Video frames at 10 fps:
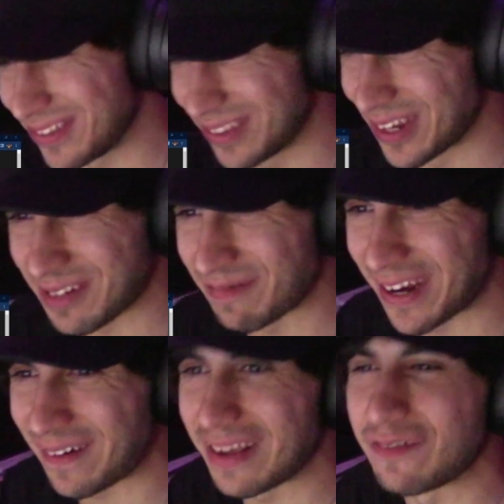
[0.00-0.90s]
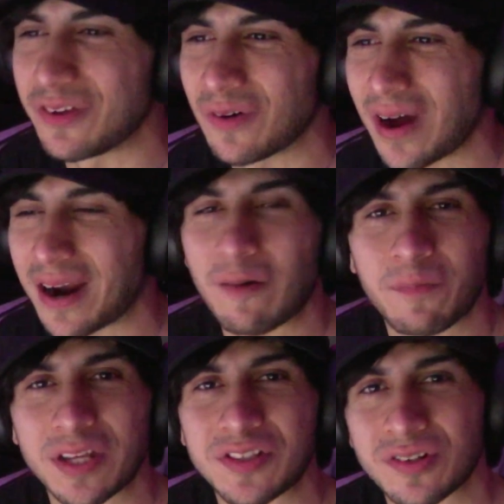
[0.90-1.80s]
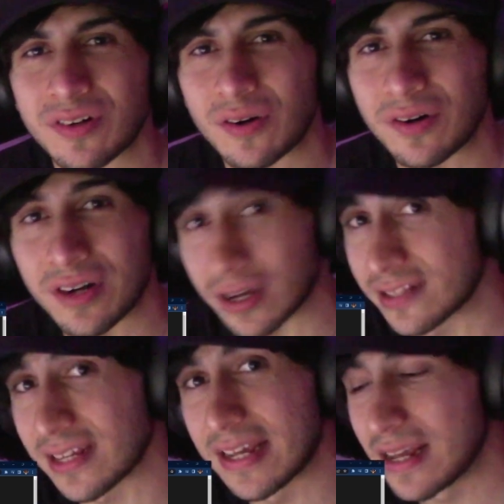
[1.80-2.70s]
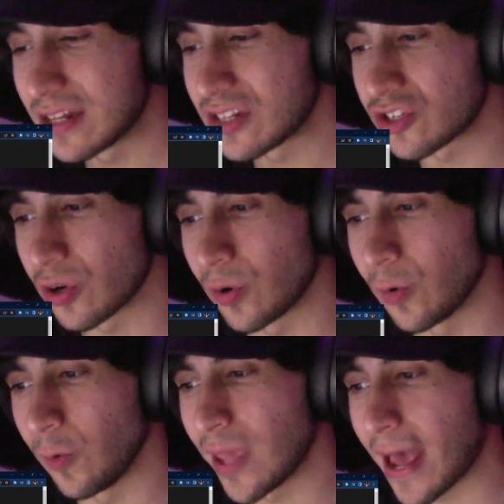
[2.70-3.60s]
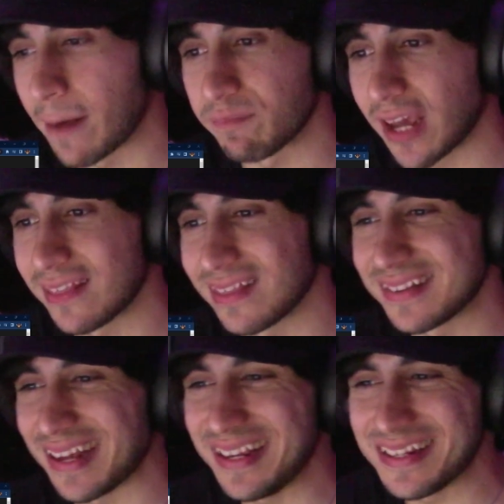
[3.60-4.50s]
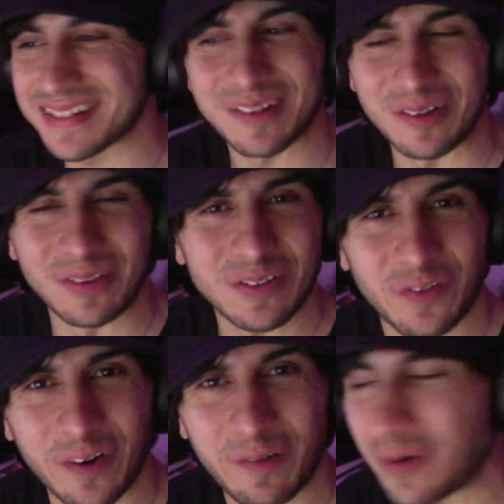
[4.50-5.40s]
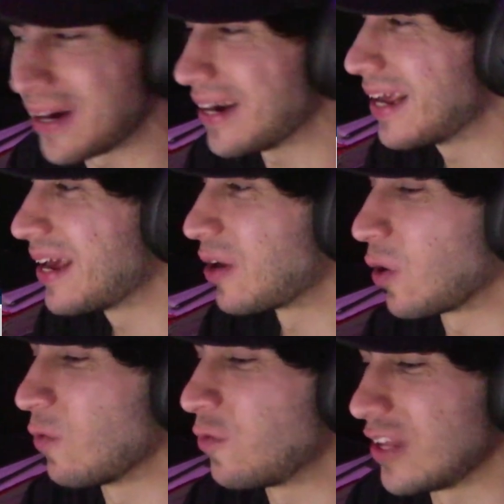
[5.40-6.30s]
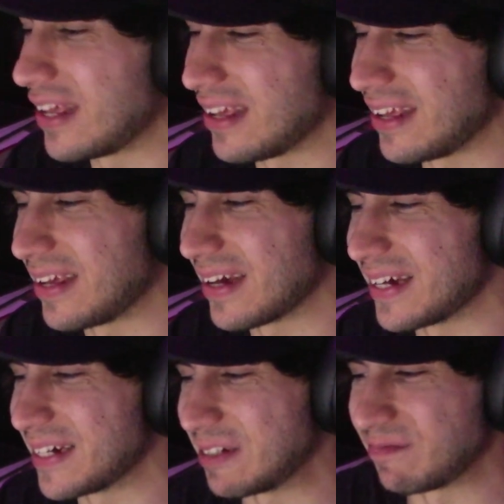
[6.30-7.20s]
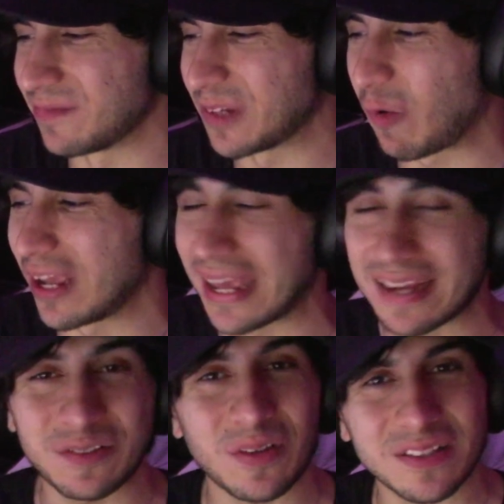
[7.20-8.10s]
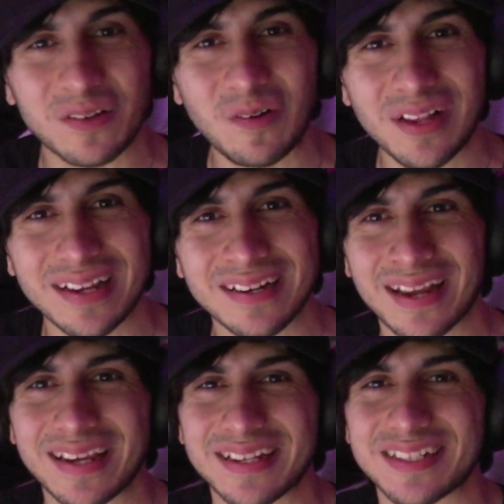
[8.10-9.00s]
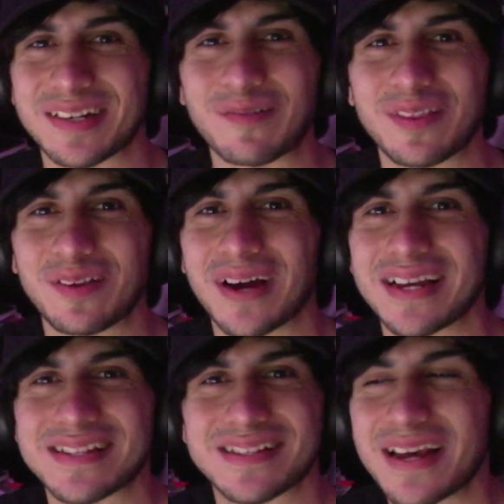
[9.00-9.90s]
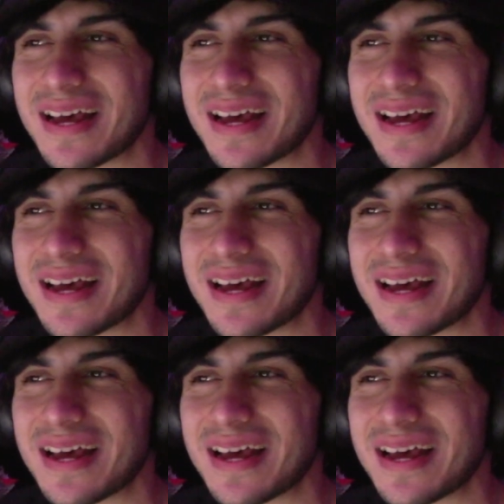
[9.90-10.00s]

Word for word: Doesn't matter if you are on Patreon or not. So yeah, I think that is good news for everyone. Hopefully um, we get to that goal and I can share with you guys